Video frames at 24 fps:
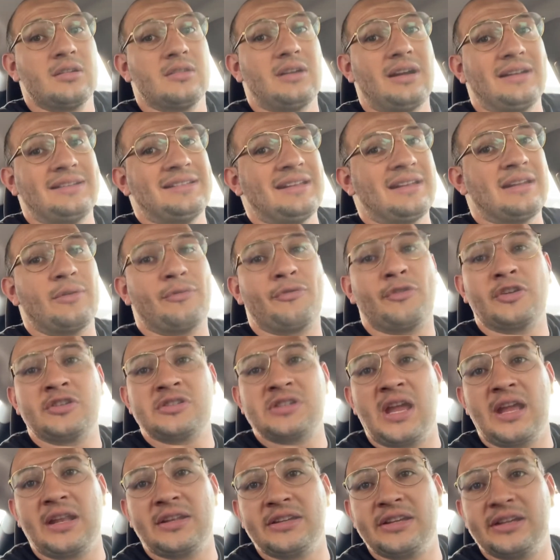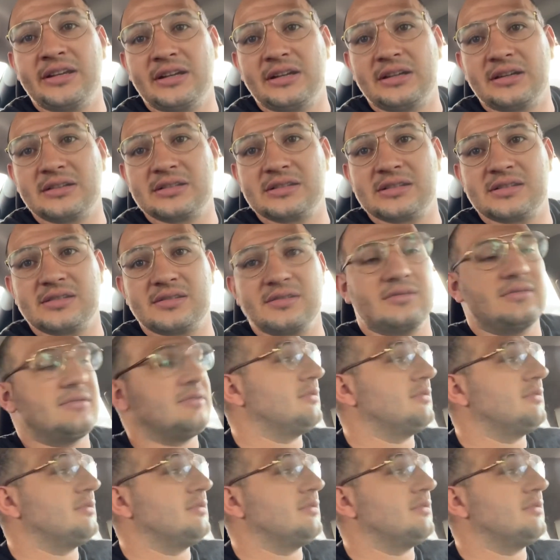I did it for 10 years.